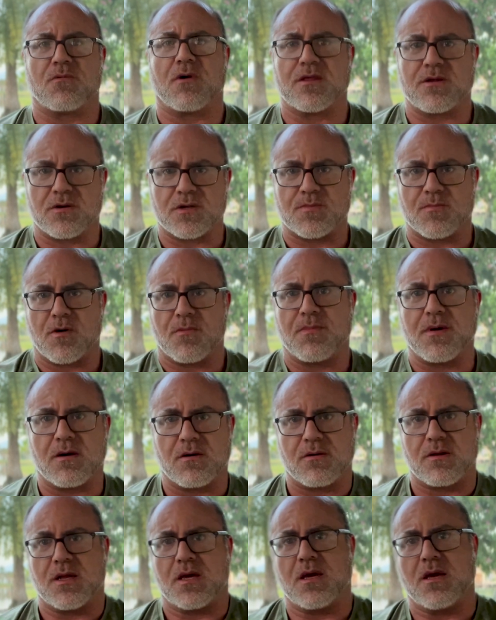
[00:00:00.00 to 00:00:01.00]
whether it's
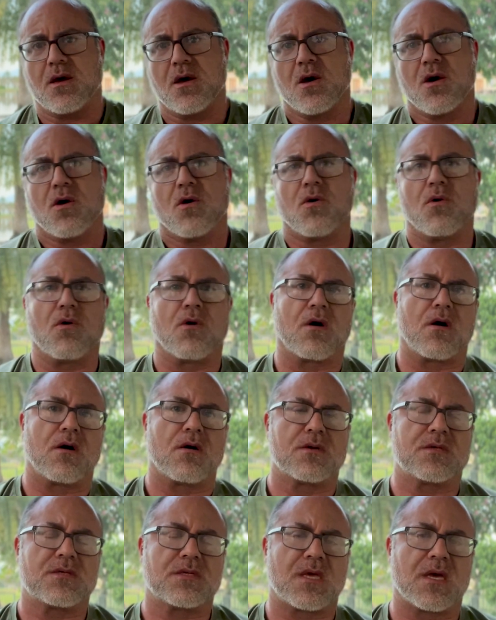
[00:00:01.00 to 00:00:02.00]
mobility
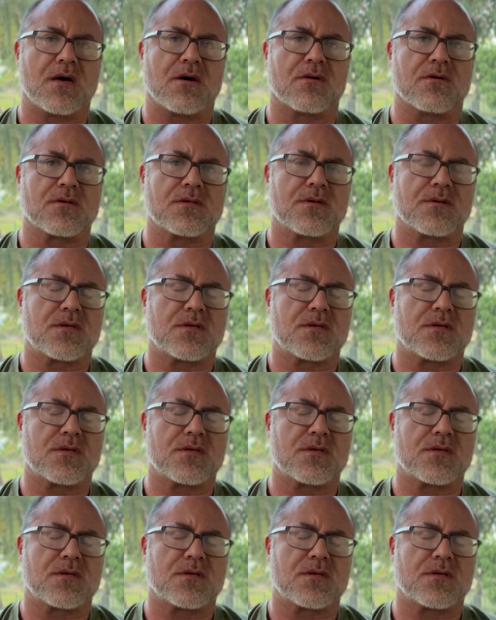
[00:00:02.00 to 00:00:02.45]
or skills.